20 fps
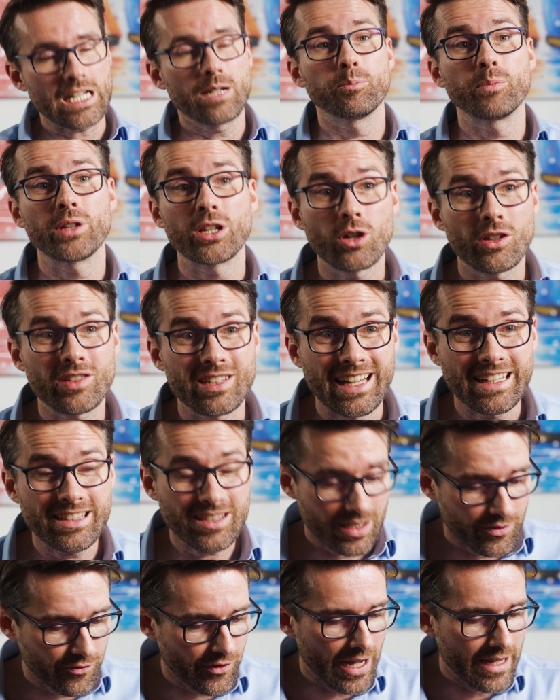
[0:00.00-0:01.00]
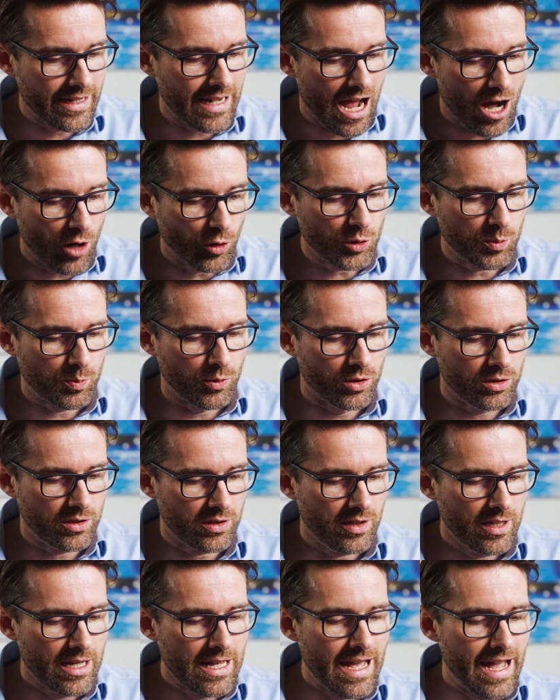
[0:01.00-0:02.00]
Because let's define output
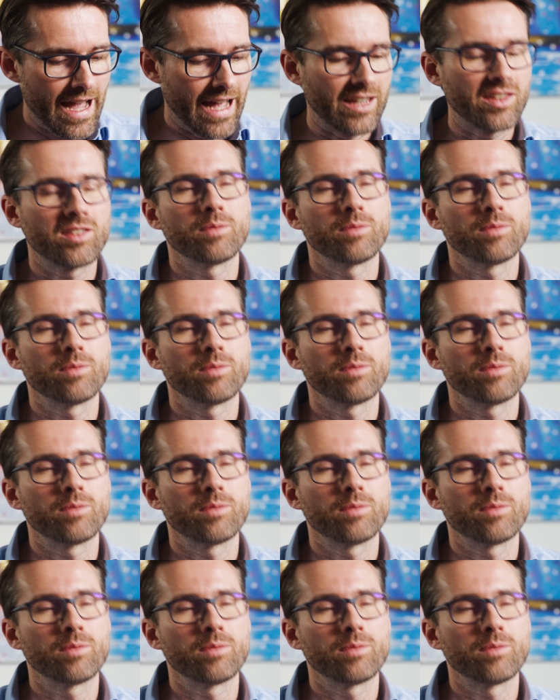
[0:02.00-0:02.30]
as